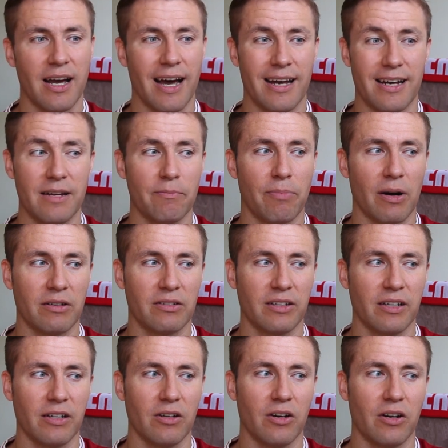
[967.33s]
and in
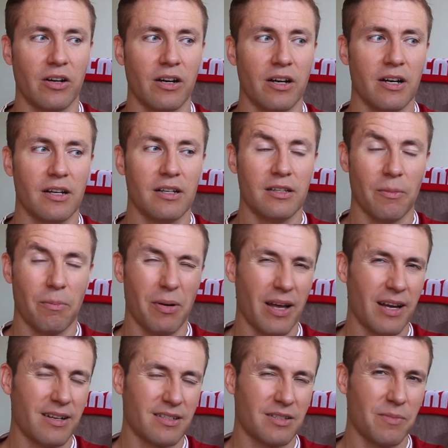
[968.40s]
particular the
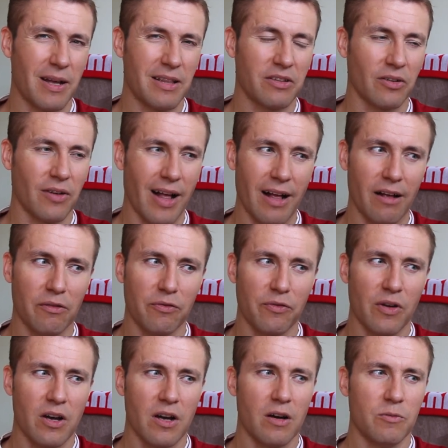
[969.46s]
player's mental health,
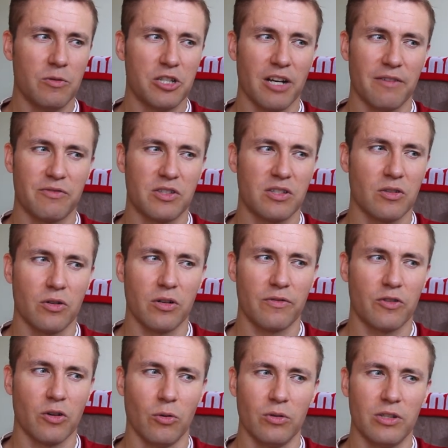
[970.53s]
which have
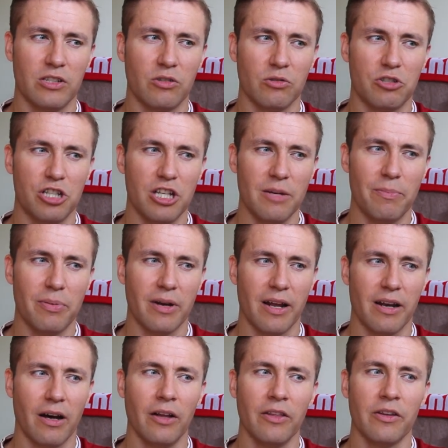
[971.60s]
served only to cheapen
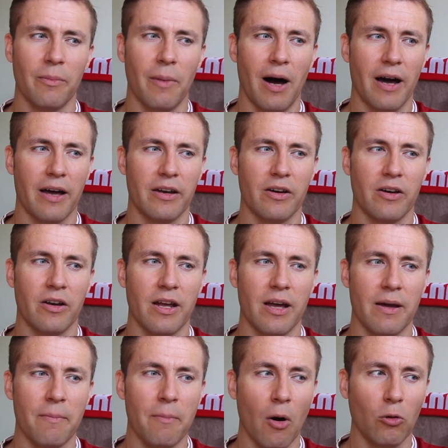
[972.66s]
and undermine an
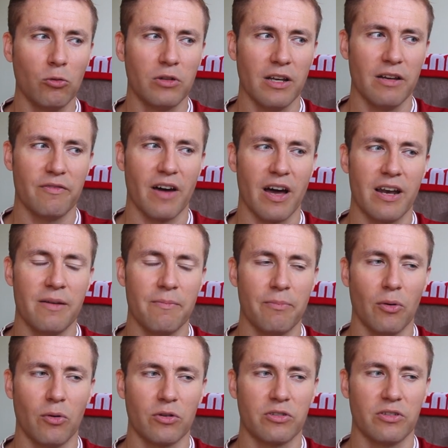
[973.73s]
emotive and
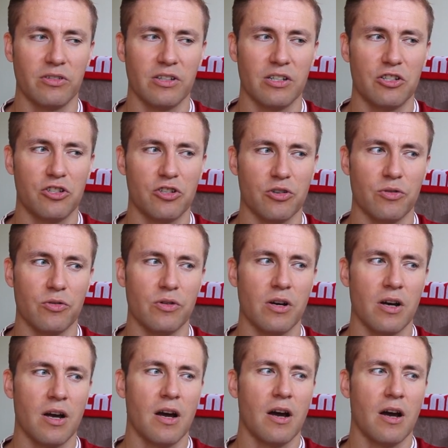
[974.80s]
important issue.